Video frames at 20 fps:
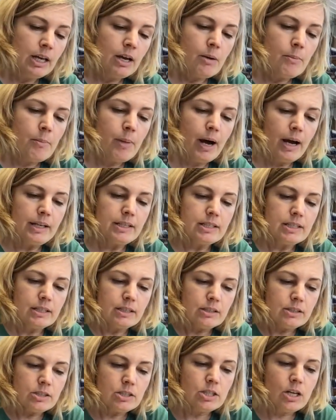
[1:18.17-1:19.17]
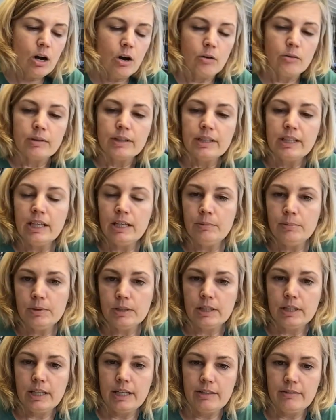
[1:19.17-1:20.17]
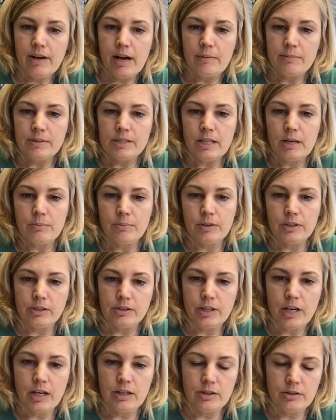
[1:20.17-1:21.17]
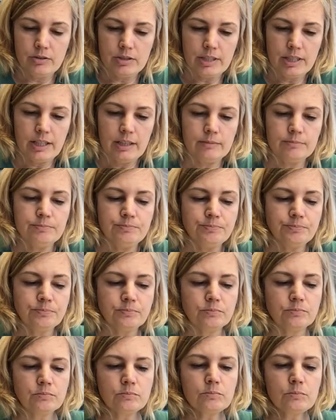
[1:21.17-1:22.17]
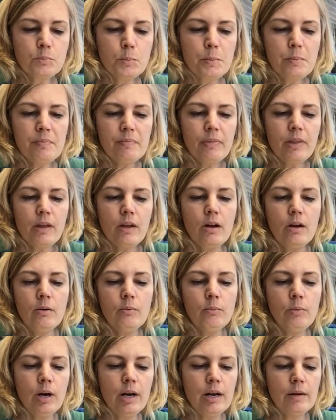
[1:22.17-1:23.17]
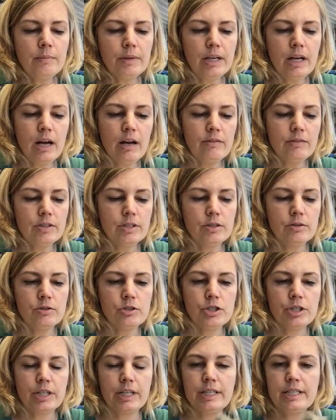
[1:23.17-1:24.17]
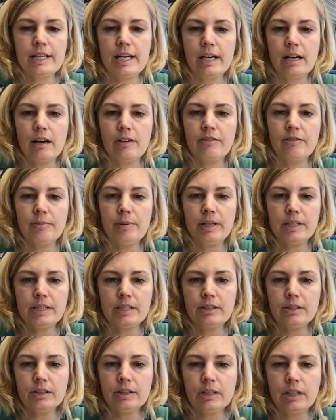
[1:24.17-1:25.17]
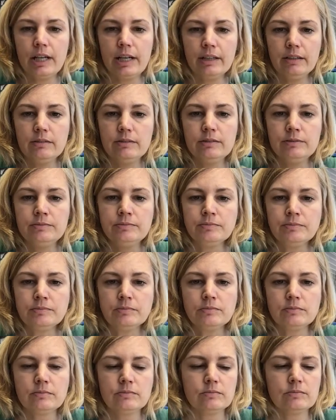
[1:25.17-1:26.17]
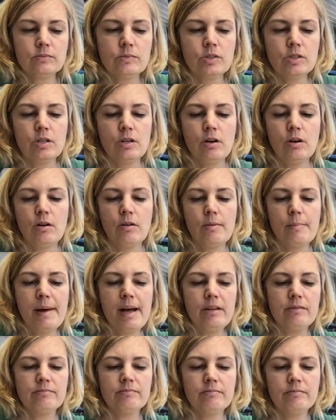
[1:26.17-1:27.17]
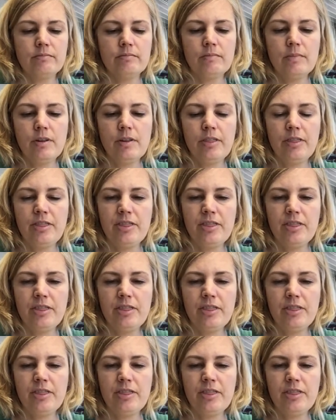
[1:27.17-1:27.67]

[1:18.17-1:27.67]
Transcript: But so keep your clay wrapped up when you're not using it. What I'm going to have you do is you're going to take off a piece of your clay. So about a